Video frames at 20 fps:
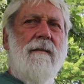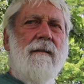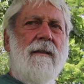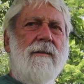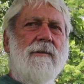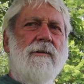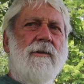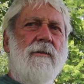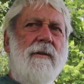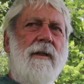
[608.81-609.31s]

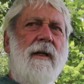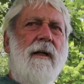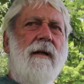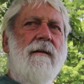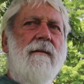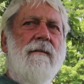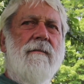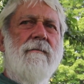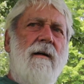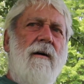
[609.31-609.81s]
And
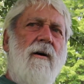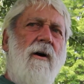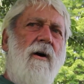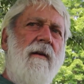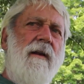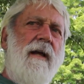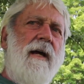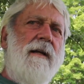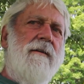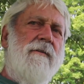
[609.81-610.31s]
so
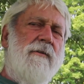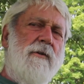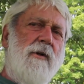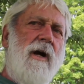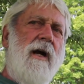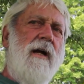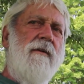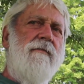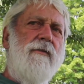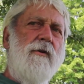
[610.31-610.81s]
all that
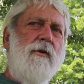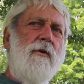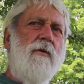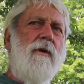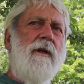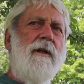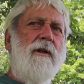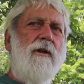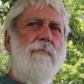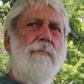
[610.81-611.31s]
dry
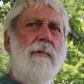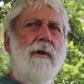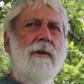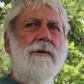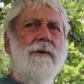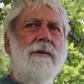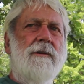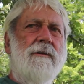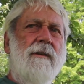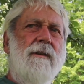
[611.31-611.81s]
fuel in the
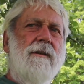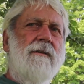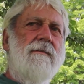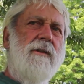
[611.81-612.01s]
bush,